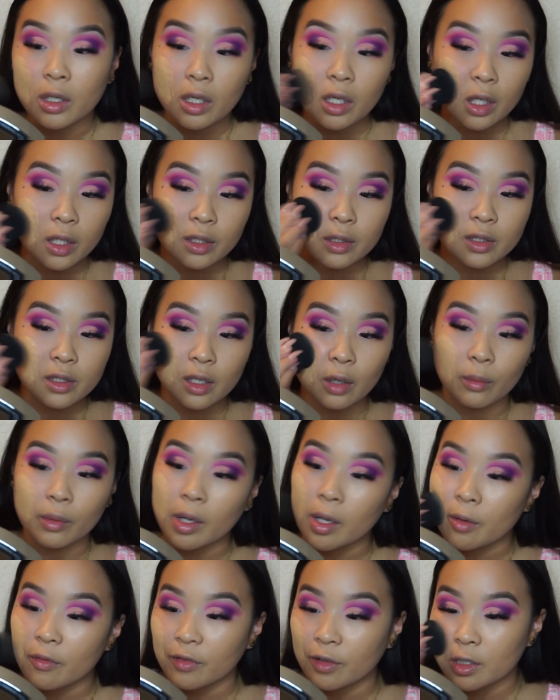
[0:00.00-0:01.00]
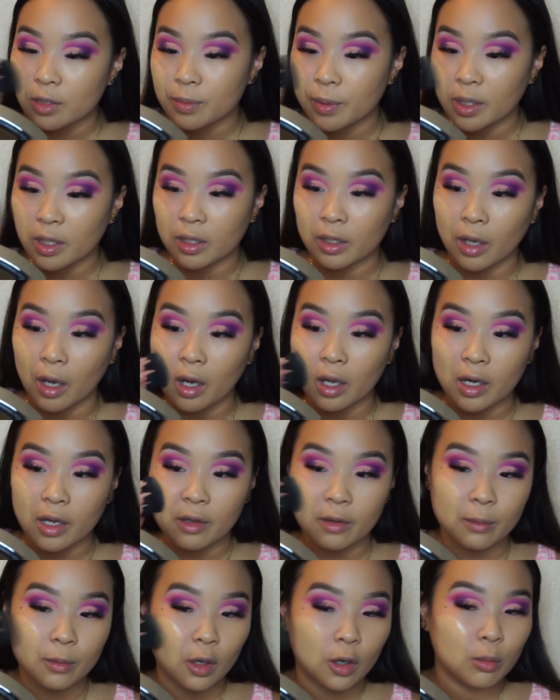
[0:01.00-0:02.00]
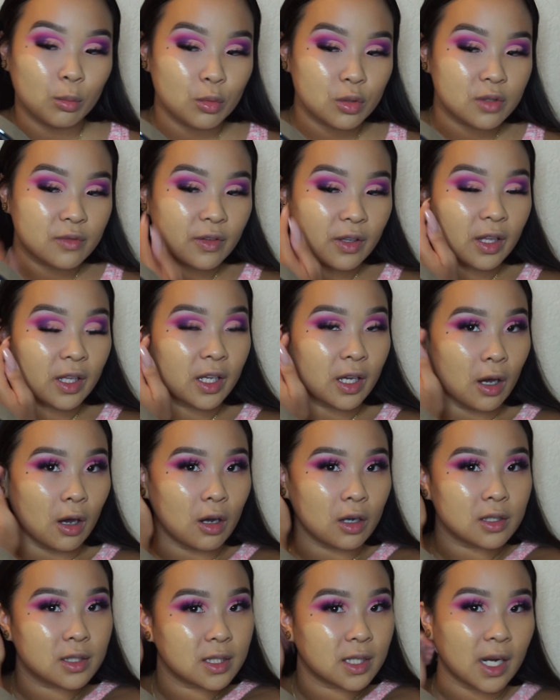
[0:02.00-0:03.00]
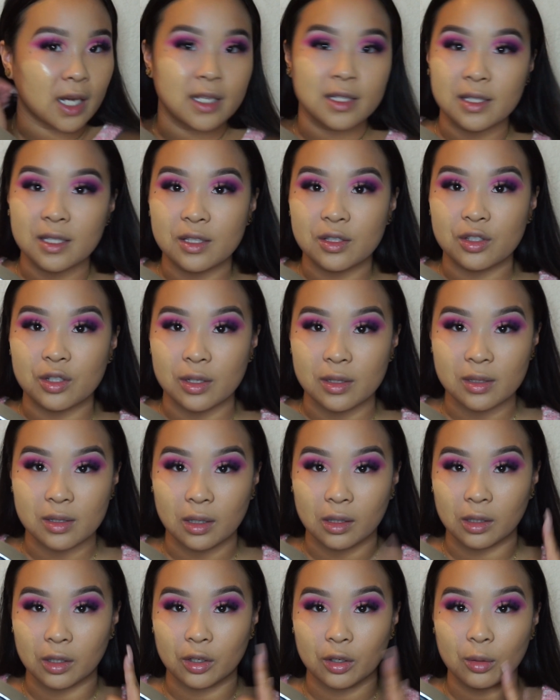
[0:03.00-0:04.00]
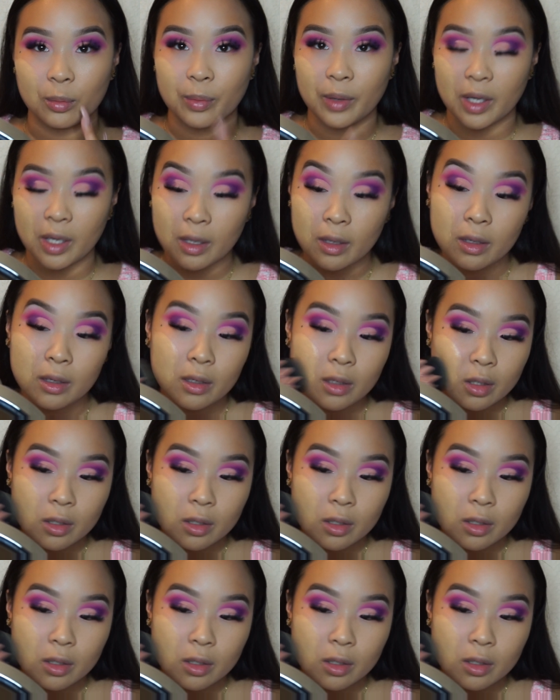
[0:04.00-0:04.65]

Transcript: And so when I first put it on, I almost feel like it oxidizes just a little bit,